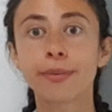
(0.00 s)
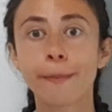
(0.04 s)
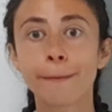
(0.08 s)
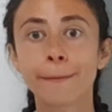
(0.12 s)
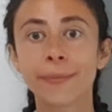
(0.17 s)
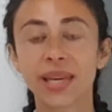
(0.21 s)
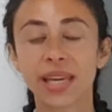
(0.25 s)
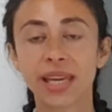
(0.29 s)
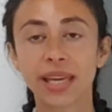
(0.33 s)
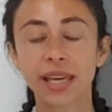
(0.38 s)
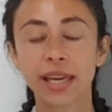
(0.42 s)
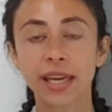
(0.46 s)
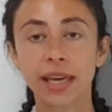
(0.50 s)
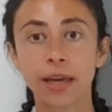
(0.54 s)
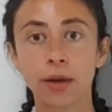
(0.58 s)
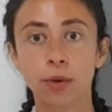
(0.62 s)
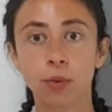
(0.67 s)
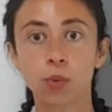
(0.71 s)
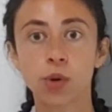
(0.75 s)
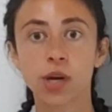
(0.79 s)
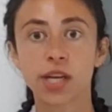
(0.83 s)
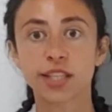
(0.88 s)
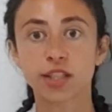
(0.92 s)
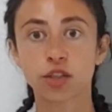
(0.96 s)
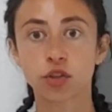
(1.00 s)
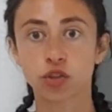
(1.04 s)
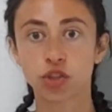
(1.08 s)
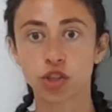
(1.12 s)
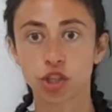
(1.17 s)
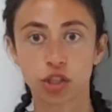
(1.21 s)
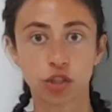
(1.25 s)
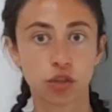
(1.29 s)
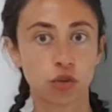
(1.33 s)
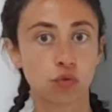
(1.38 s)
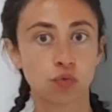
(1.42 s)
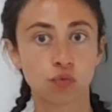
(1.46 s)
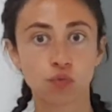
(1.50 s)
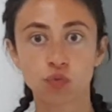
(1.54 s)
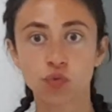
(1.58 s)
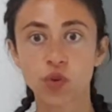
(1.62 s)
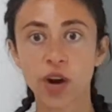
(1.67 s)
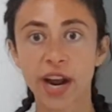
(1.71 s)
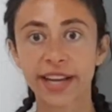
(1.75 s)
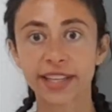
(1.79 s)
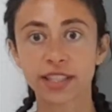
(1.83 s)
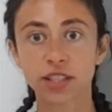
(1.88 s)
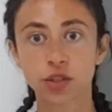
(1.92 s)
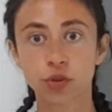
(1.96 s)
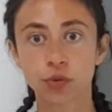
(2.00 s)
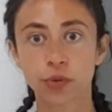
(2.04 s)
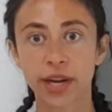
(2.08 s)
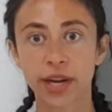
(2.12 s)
me it was just rest.